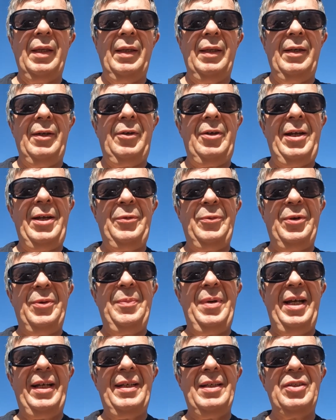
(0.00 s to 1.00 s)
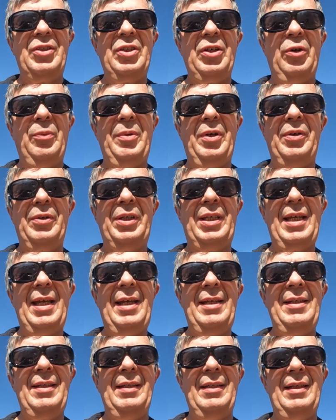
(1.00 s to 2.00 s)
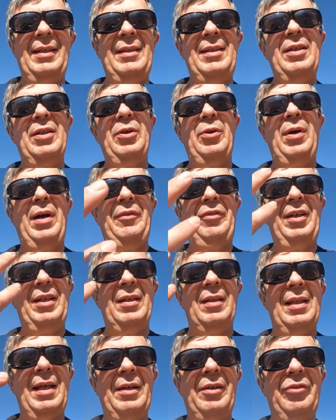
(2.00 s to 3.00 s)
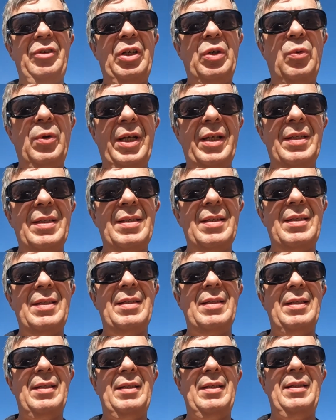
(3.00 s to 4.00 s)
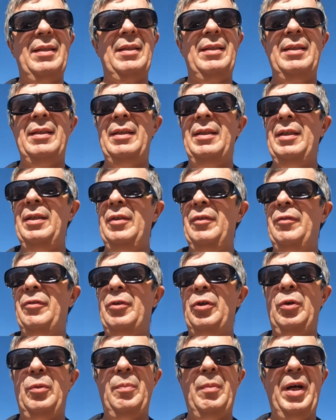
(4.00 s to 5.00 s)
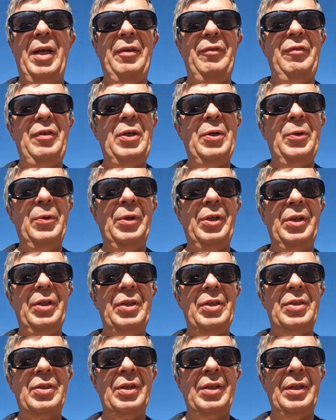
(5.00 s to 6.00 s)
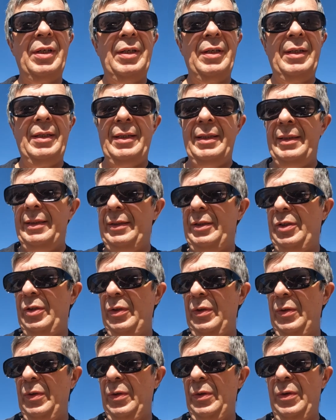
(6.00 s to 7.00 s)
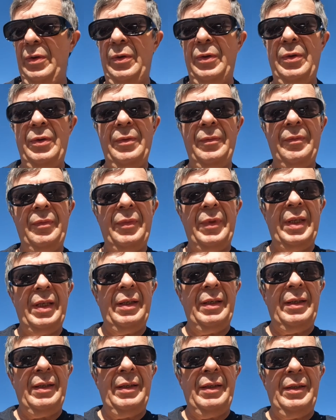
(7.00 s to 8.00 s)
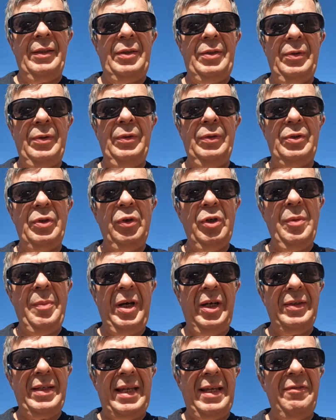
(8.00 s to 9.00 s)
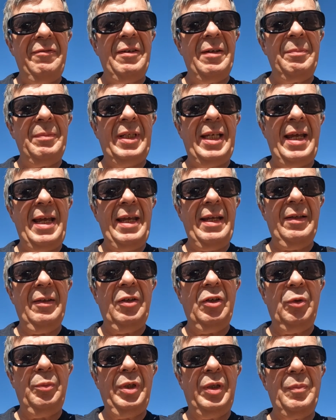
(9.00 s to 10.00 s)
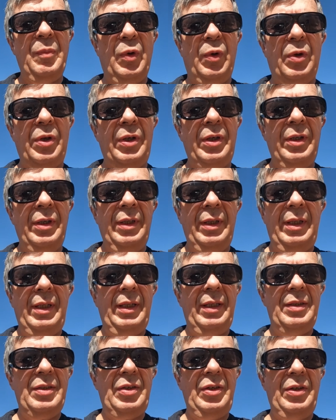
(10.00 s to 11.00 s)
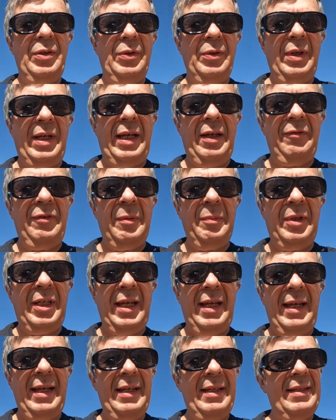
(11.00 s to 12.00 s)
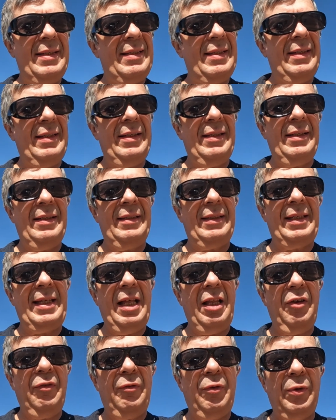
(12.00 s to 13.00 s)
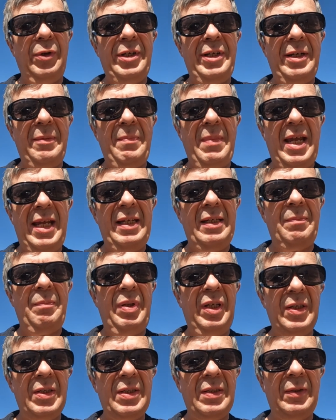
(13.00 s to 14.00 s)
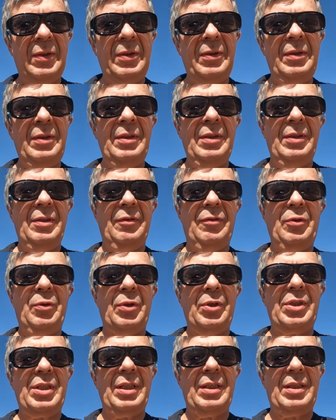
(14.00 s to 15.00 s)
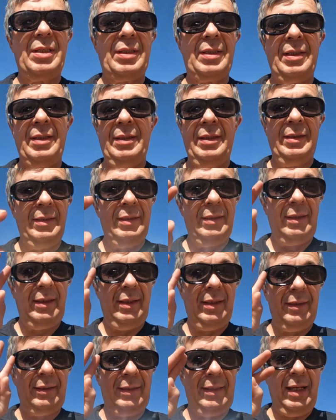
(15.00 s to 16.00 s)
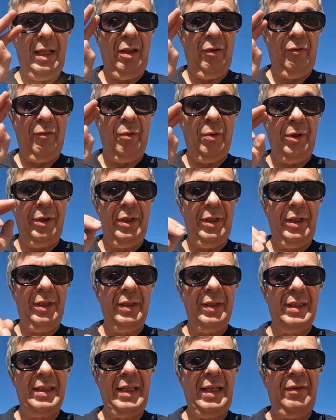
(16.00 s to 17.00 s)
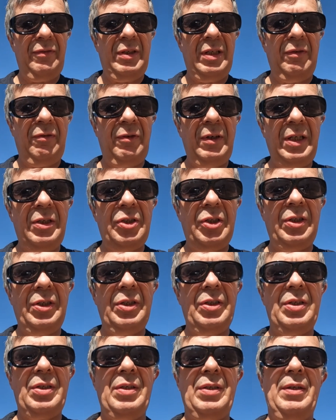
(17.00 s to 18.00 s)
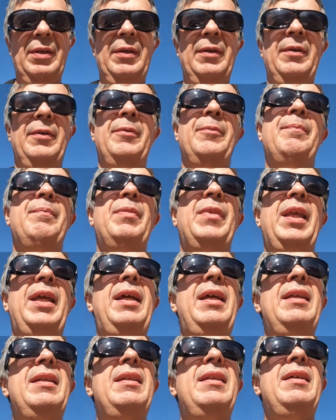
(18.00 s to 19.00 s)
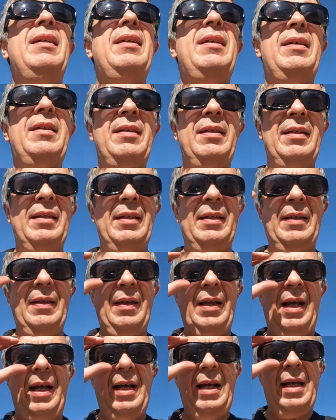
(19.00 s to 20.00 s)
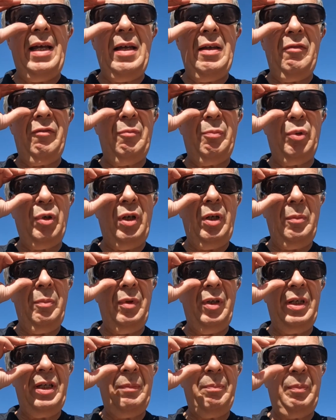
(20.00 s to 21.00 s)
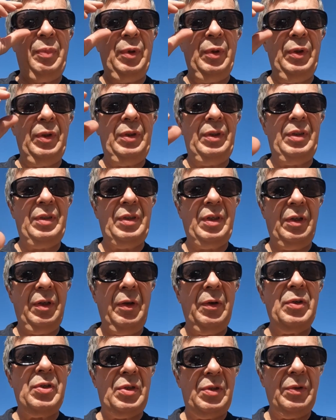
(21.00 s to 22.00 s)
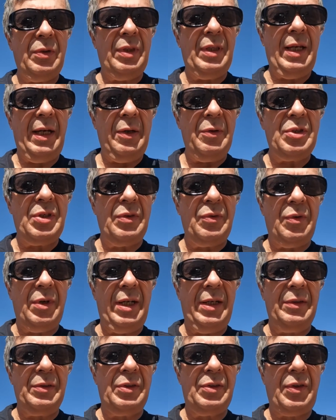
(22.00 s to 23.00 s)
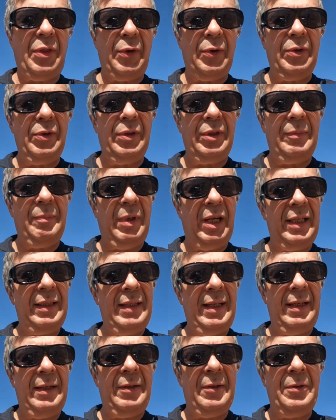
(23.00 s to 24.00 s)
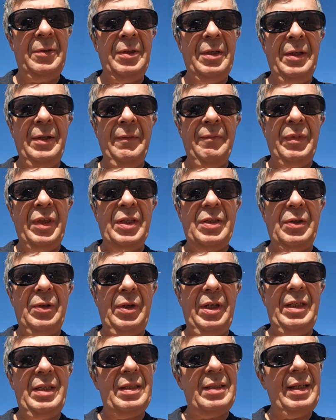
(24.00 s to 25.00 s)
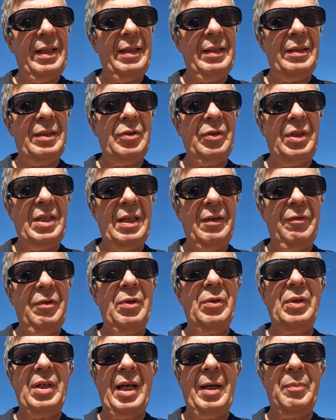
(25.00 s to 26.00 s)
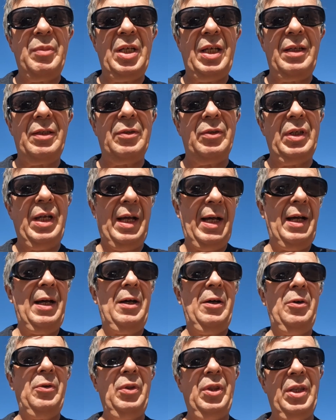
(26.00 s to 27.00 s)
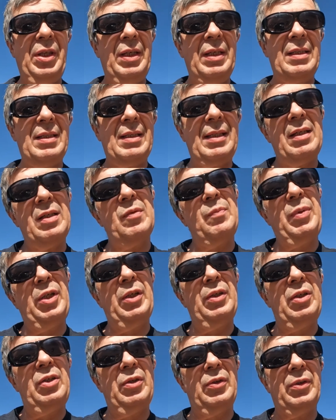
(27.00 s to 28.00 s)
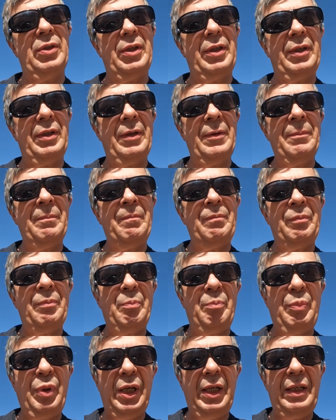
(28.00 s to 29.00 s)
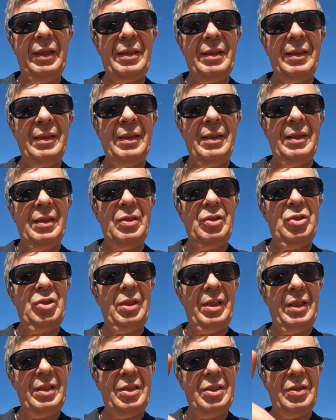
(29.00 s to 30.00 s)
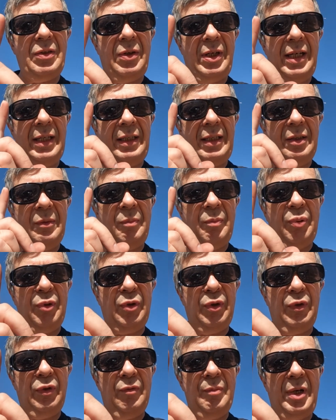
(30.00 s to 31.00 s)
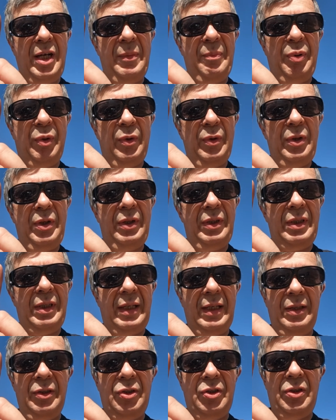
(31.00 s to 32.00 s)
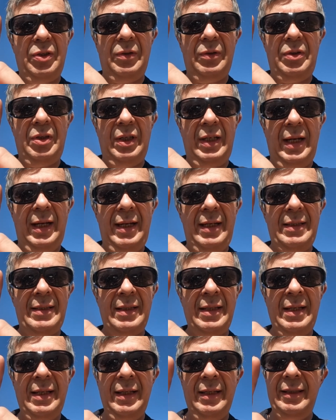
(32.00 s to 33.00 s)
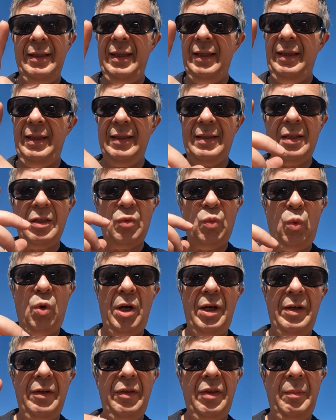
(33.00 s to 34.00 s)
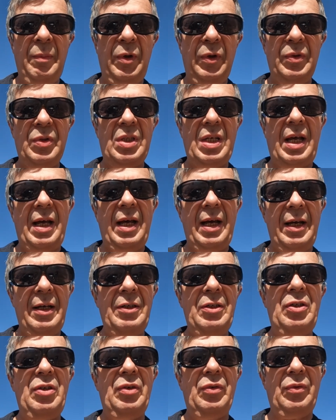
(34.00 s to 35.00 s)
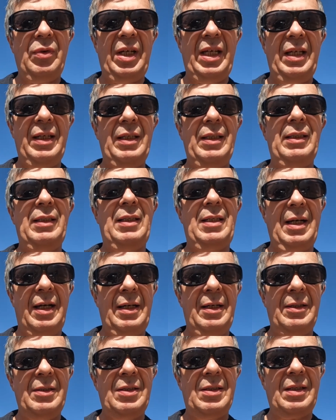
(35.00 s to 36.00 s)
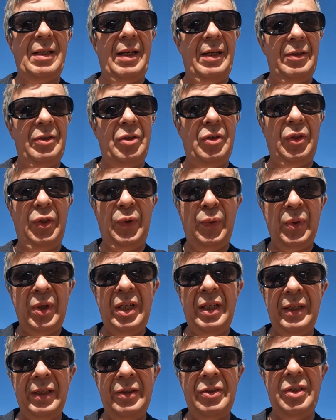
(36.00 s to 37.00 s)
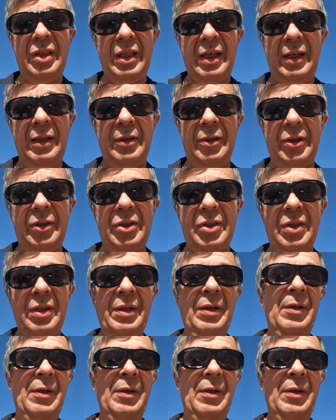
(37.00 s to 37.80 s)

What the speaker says: All right, we're back at Jawbone Canyon, and I've had a lot of requests from my viewers to talk about FMK a little bit more. And as you know, FMK is a California-made pistol. Of course, it's got California safety features, and I've probably put close to 1,000 rounds through it by now, so I decided to give you an update on how this has been doing. But just so I can prove my point and show you guys that this is one of the most underrated guns under $300.